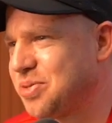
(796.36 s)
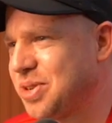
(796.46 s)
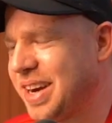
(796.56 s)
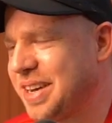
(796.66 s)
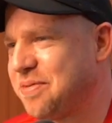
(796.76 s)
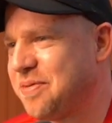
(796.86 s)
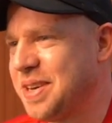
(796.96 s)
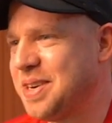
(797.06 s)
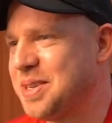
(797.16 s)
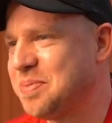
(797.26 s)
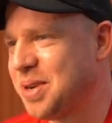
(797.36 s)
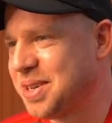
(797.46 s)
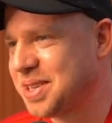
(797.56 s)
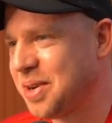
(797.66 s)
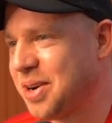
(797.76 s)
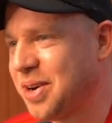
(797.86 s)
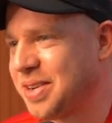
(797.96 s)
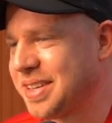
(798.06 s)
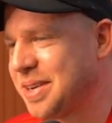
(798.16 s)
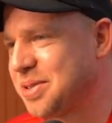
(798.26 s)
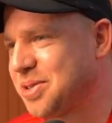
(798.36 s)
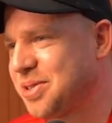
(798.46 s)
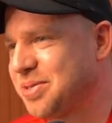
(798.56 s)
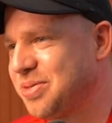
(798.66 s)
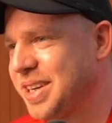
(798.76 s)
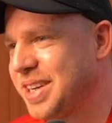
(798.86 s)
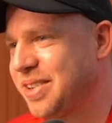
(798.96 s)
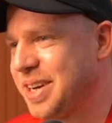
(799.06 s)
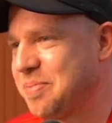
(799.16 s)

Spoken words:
real like fitness buzz going on, and that was all really created